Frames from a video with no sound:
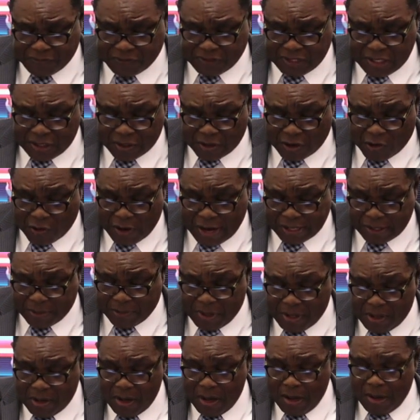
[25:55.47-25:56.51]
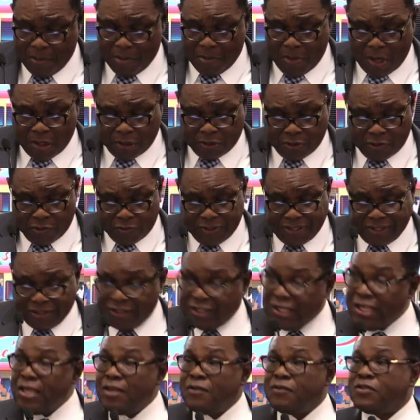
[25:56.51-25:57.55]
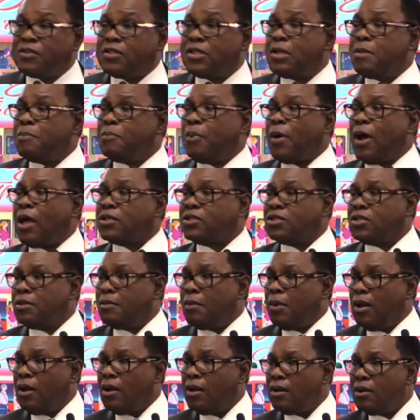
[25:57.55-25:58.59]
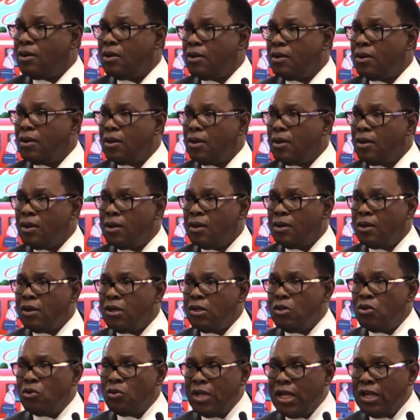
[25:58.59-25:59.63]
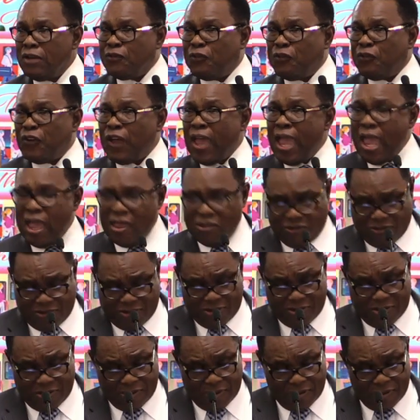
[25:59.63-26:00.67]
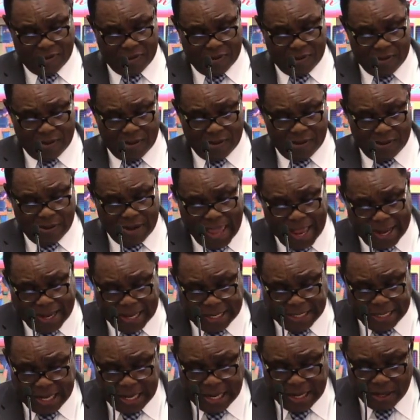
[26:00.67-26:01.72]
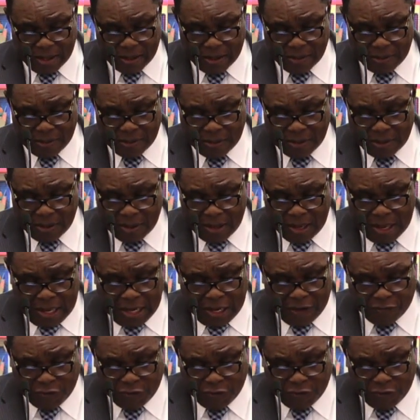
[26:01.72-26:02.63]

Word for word: the incredible, but receives the impossible. You need faith like an eagle. If